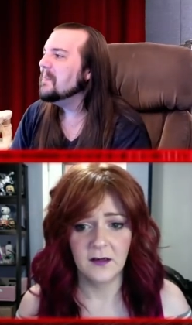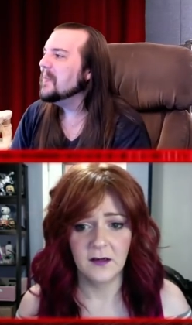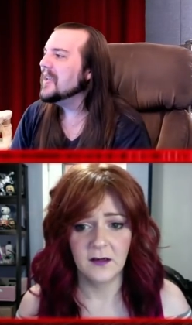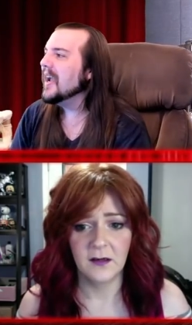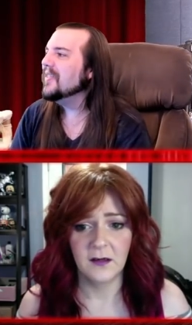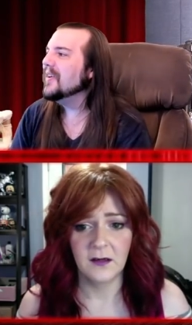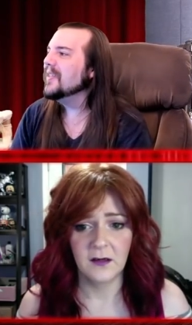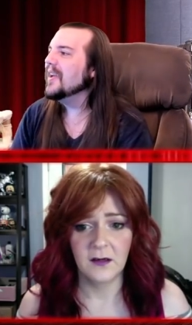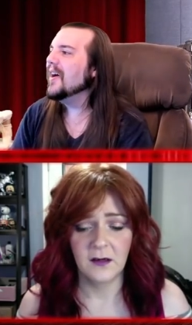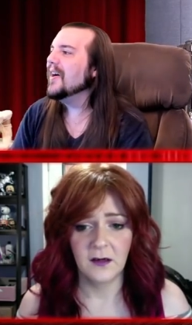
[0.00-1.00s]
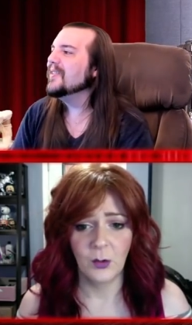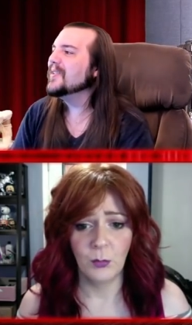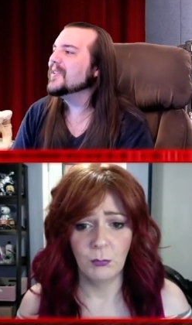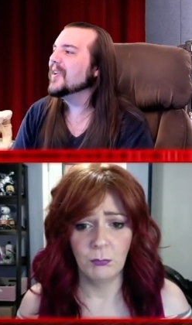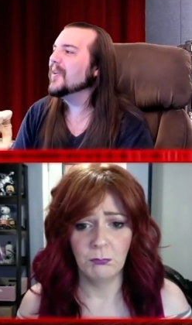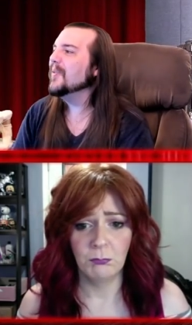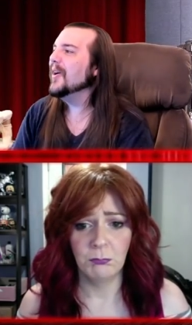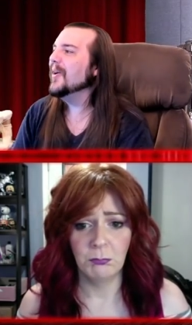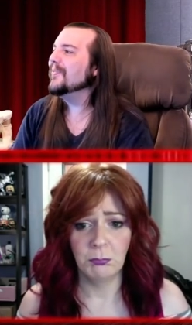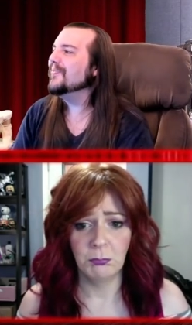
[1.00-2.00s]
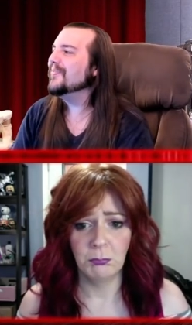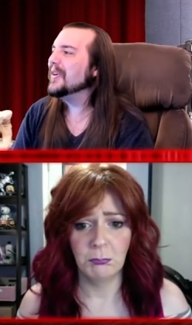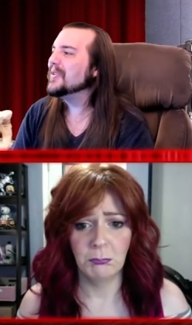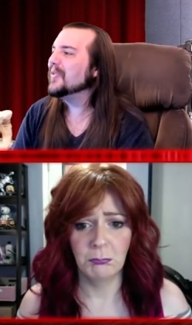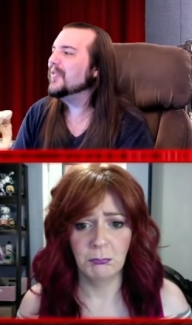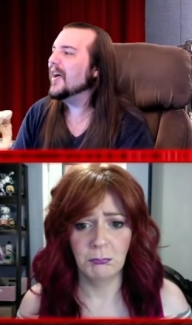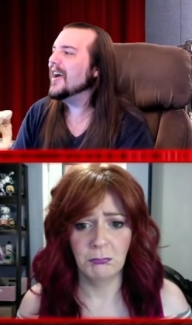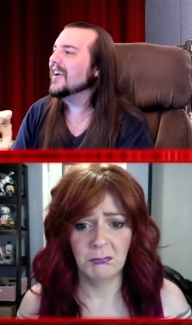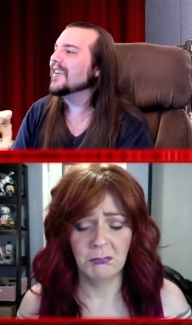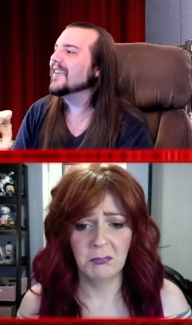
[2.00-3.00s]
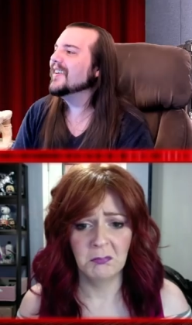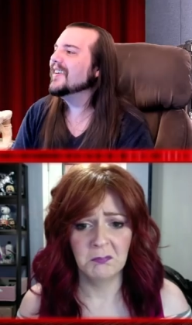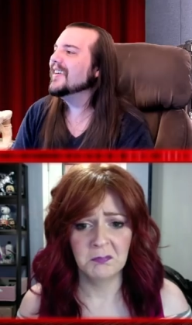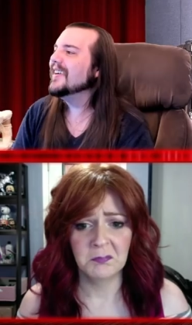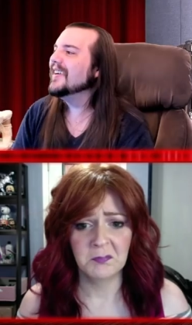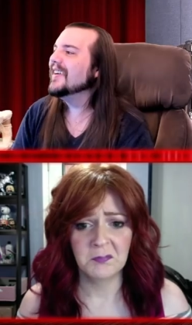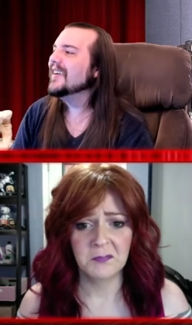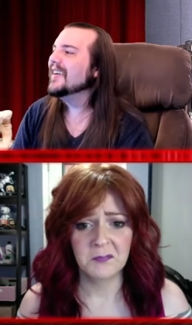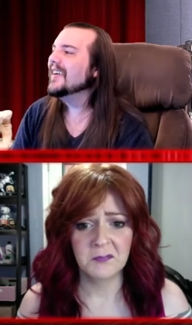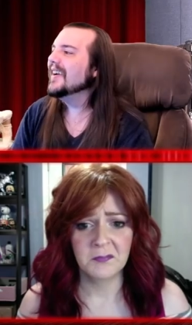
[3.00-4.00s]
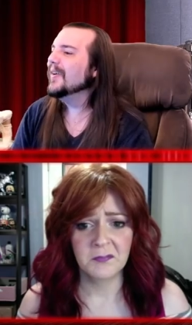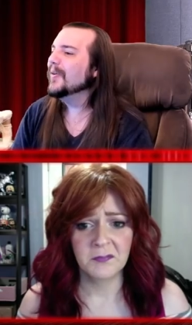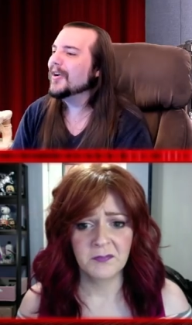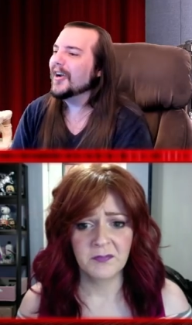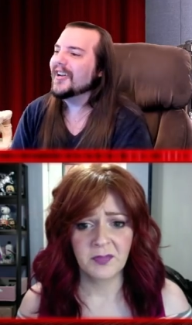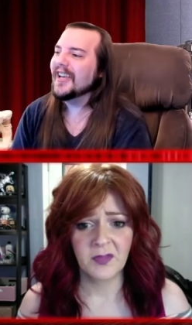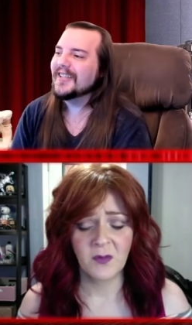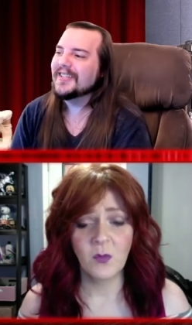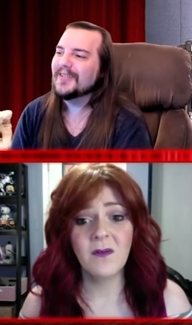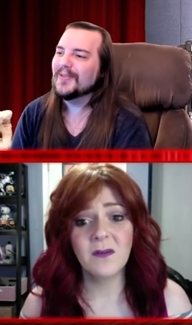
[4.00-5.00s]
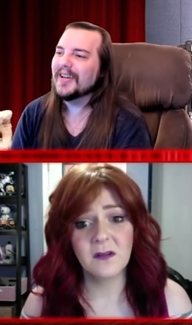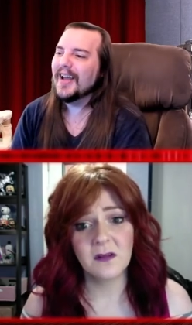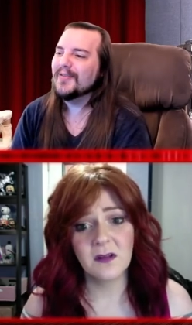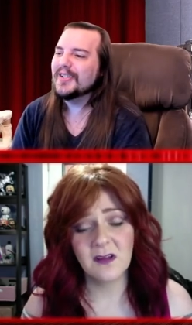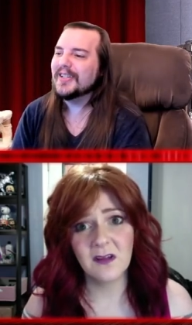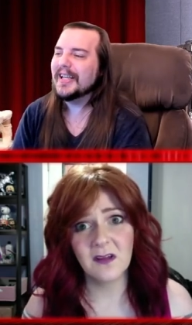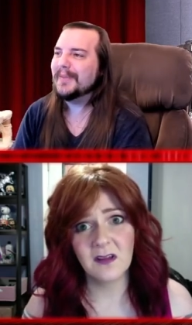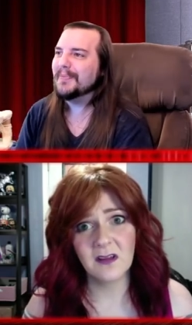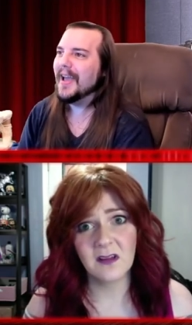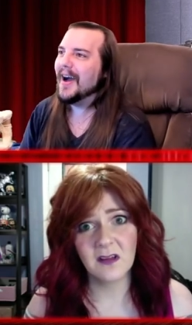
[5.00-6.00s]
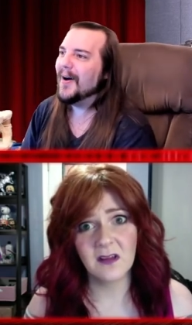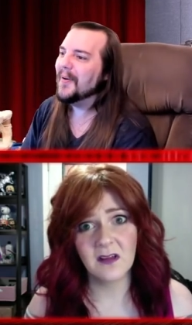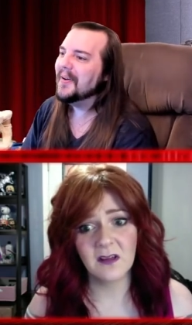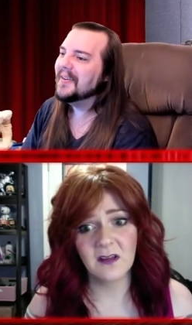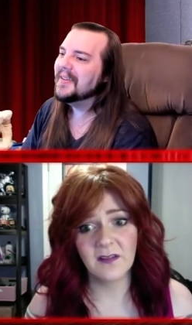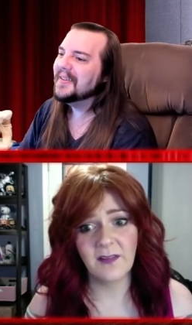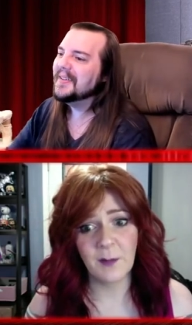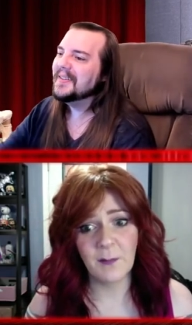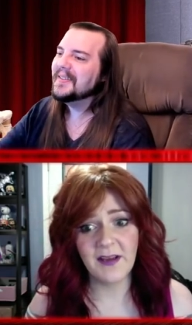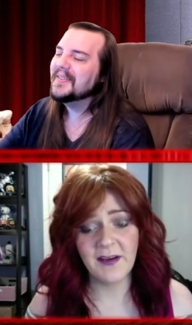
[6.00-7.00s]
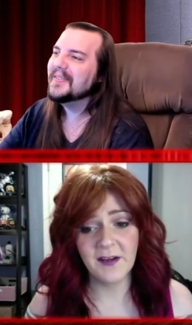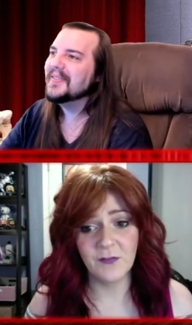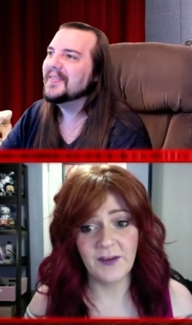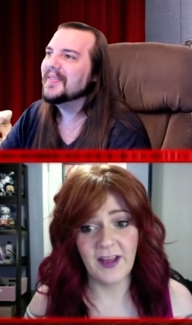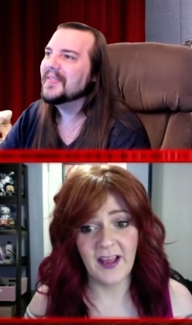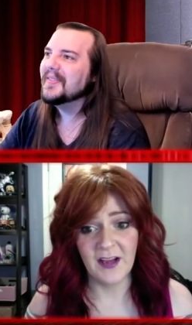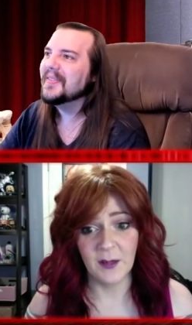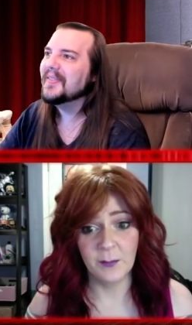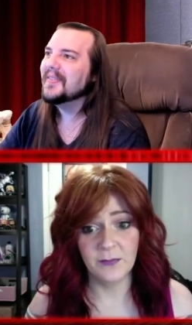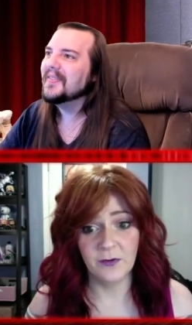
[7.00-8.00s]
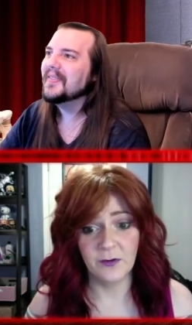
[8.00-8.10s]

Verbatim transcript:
Speaker 1: But yeah, there they are. They're just like, well, there's a fire. And we're going to get... Well, we're going to have a sleep now. They might not have napped